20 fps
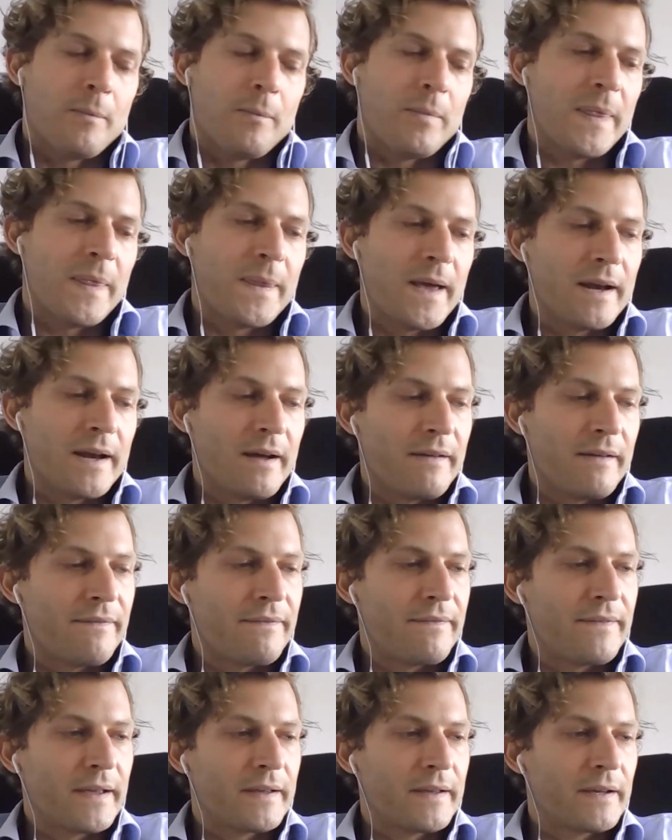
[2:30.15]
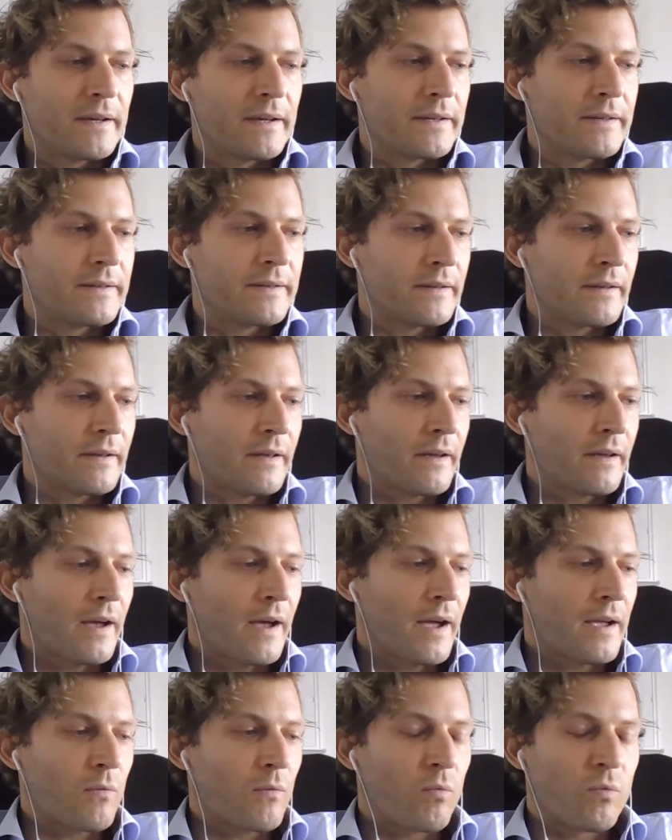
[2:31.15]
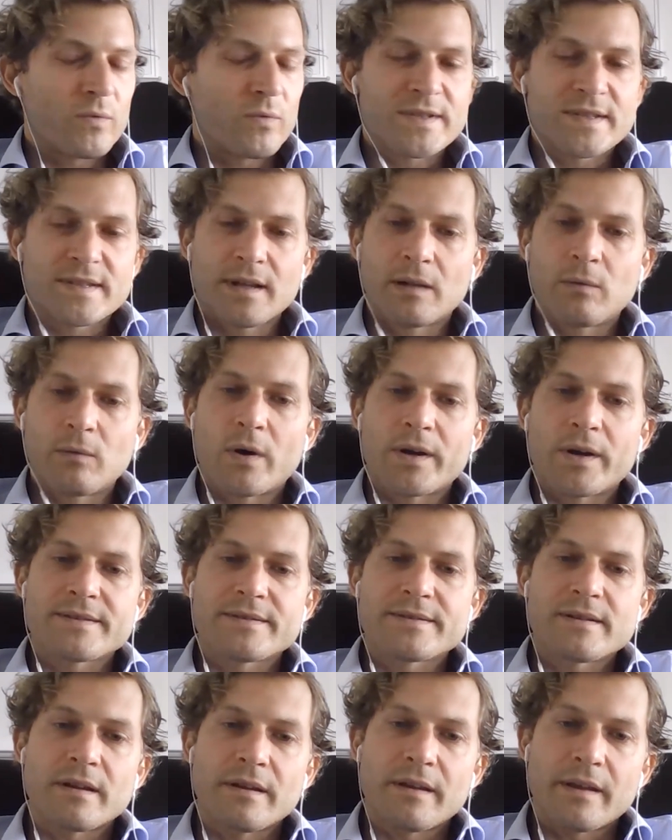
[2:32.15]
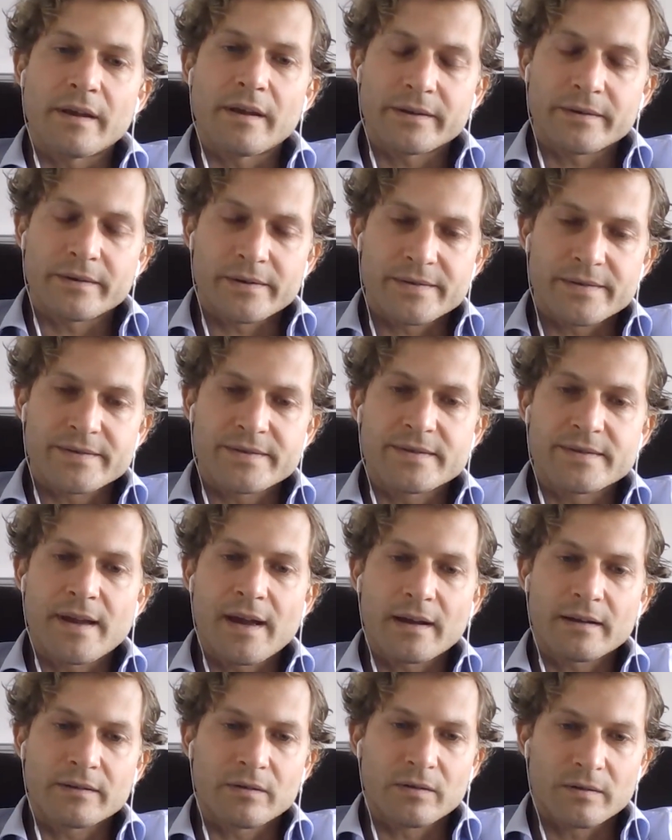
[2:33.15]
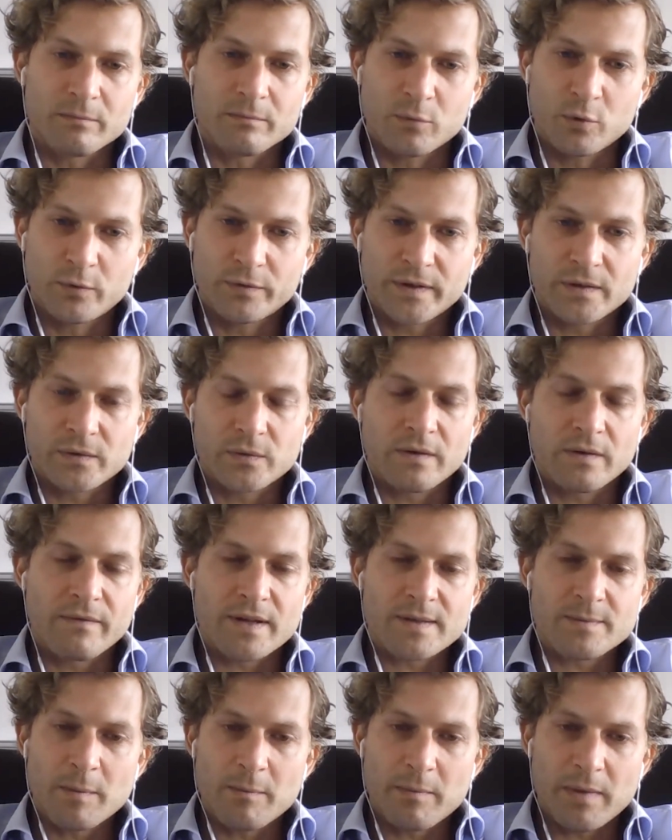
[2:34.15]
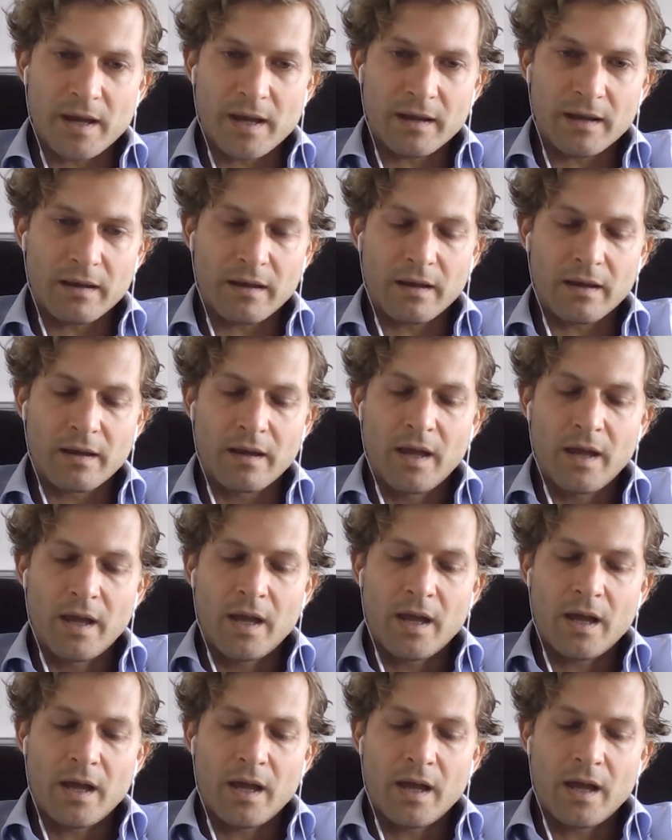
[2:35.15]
But then I figured I still want to see another sector, moved into investment banking,